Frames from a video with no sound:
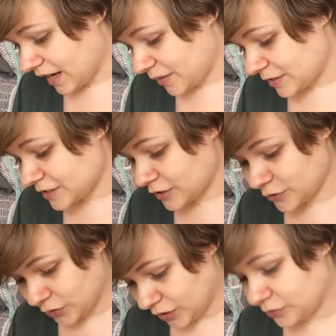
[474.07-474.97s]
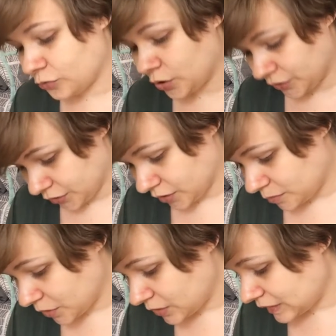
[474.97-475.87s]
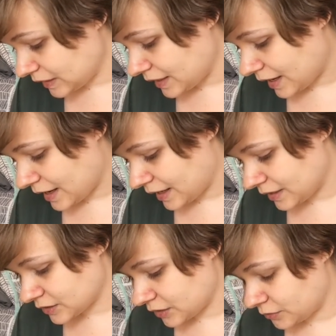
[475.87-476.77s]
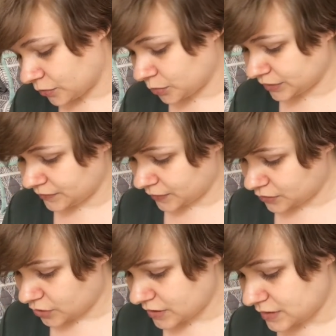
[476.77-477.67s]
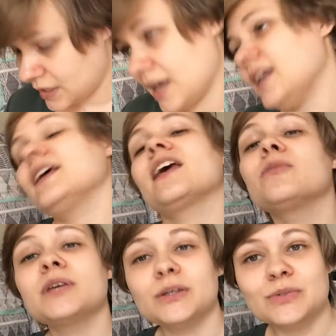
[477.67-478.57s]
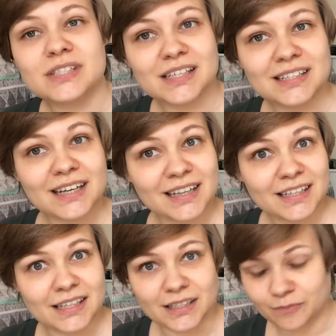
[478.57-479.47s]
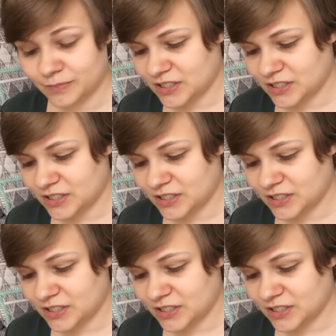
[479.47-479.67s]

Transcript: Anyways, it's also good for your immunity, and it's good for relieving stress, and it can be used in cleaning.